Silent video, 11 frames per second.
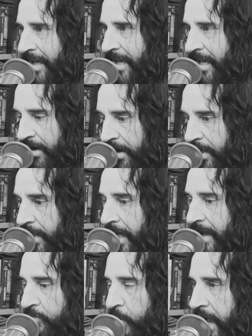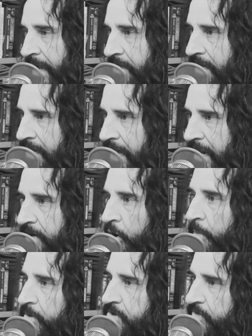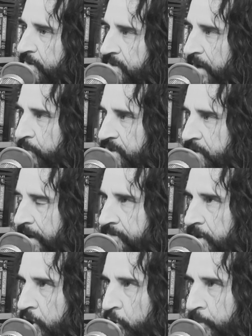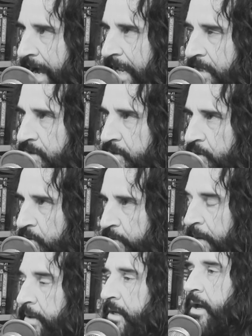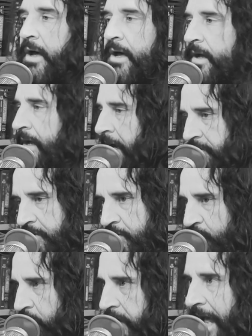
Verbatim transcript: In a lot of ways, and yet it almost feels like we still have to go back into maybe, I'll just use one,